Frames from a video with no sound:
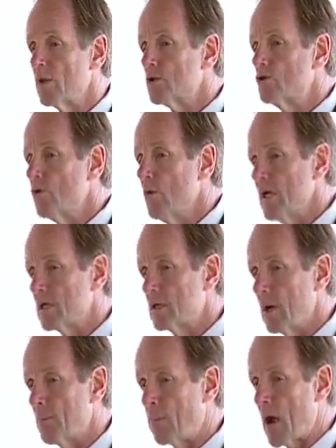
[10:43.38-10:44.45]
So when they're
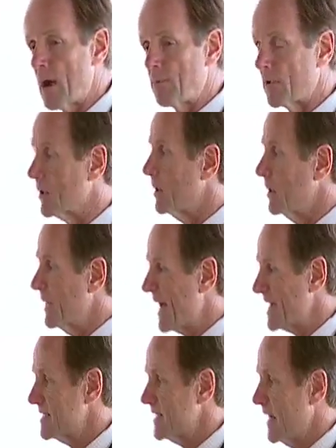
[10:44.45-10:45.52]
doing a proper
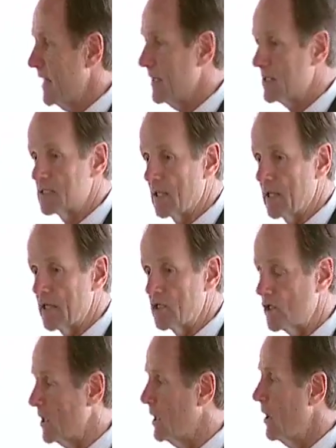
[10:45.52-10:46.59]
glass tile
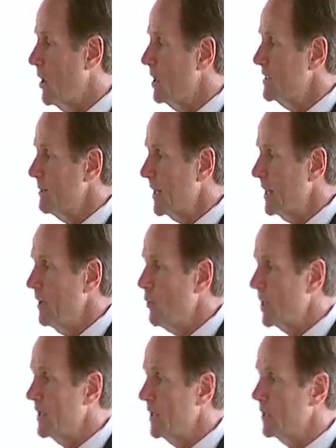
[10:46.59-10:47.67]
installation,
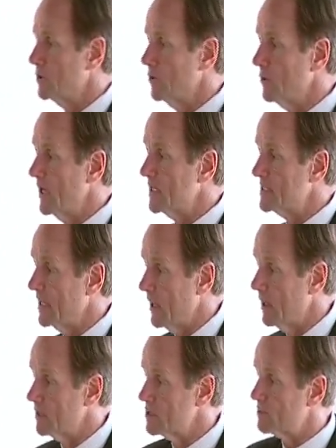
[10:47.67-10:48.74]
typically what they'll do
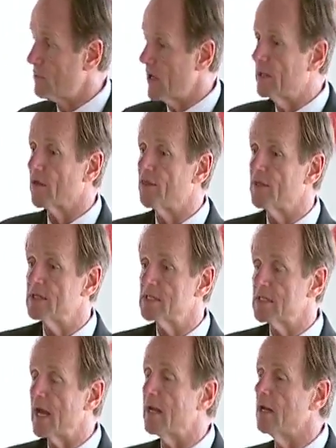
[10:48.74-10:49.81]
is they'll spread
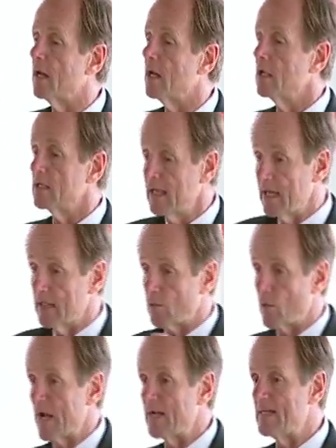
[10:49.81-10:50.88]
their thinset
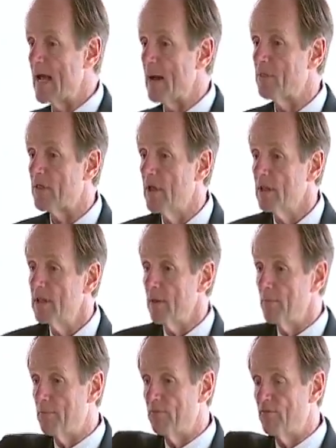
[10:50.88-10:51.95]
to get it the right depth.
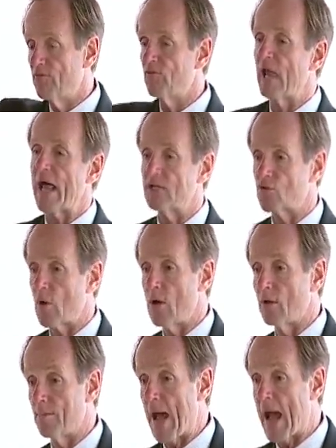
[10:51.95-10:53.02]
They'll
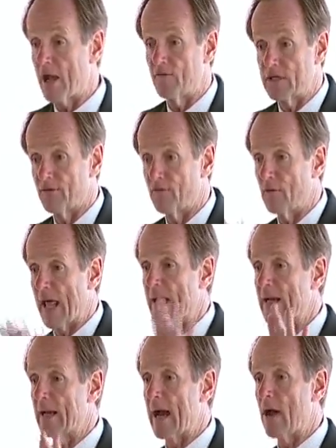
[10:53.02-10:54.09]
flat trowel the back of it
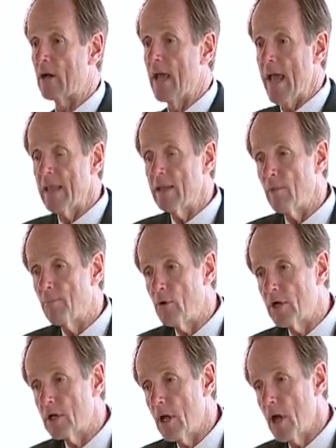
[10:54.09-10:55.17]
to flatten it out,
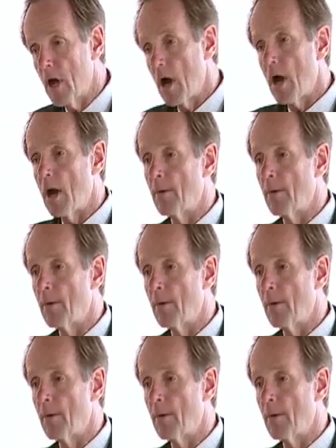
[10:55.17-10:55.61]
and they'll put